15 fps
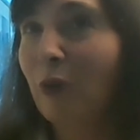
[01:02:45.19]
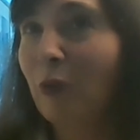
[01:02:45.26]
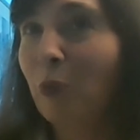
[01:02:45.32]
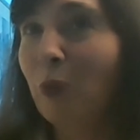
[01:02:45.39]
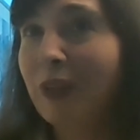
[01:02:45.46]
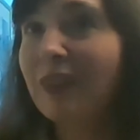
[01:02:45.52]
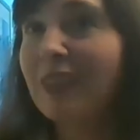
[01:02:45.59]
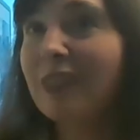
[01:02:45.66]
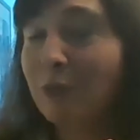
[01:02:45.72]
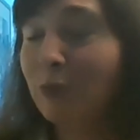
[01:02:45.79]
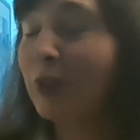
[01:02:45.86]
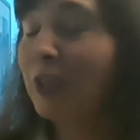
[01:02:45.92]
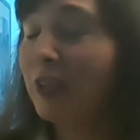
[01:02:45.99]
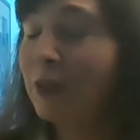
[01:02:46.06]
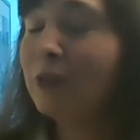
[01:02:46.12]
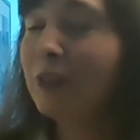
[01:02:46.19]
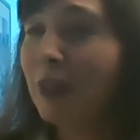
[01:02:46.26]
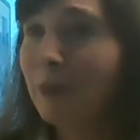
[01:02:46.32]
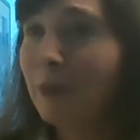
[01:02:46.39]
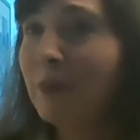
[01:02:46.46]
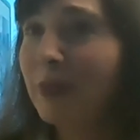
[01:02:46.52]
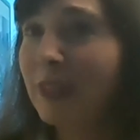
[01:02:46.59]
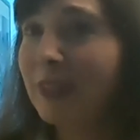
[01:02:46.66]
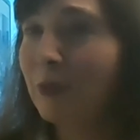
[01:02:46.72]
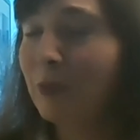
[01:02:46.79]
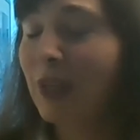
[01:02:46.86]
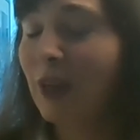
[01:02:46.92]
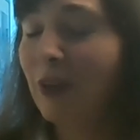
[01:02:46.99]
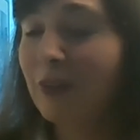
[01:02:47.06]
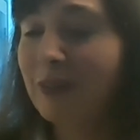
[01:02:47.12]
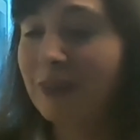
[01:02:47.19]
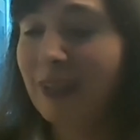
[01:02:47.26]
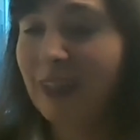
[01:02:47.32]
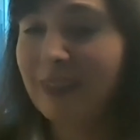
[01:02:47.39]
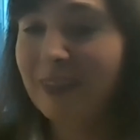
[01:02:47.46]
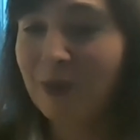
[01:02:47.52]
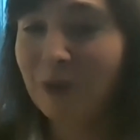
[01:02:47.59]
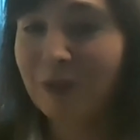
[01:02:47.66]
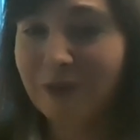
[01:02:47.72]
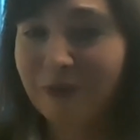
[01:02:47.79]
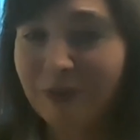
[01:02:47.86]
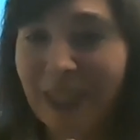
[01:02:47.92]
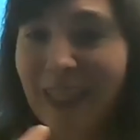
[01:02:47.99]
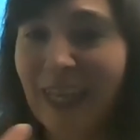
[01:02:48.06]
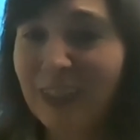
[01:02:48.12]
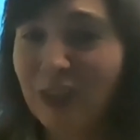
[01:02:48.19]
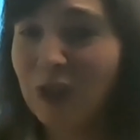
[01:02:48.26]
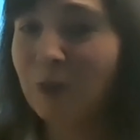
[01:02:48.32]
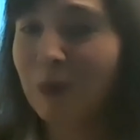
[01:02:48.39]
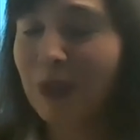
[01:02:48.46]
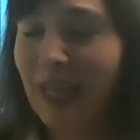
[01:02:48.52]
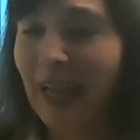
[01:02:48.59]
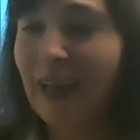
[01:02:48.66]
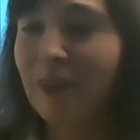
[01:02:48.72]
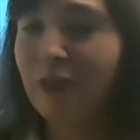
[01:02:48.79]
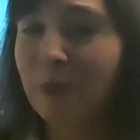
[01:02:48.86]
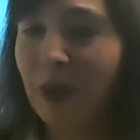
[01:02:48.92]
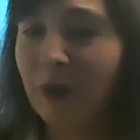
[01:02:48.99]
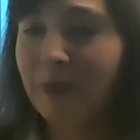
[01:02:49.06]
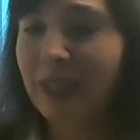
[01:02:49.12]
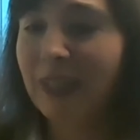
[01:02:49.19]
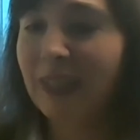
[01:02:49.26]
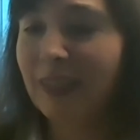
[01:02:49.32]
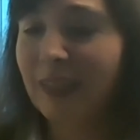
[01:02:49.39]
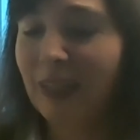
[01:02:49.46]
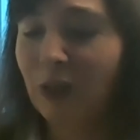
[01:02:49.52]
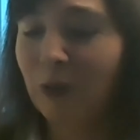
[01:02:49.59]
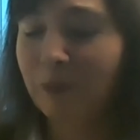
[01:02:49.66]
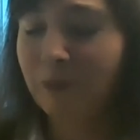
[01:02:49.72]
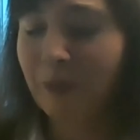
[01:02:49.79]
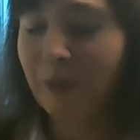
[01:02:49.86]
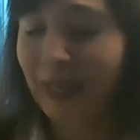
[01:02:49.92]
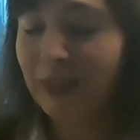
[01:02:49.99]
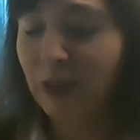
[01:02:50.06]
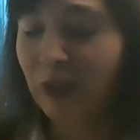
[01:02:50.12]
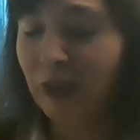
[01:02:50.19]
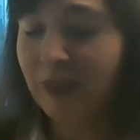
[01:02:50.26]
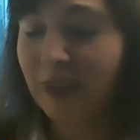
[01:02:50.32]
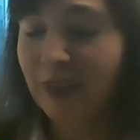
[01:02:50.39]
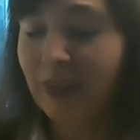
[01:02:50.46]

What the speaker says: with this renewed commitment that we all connection we have about making care better,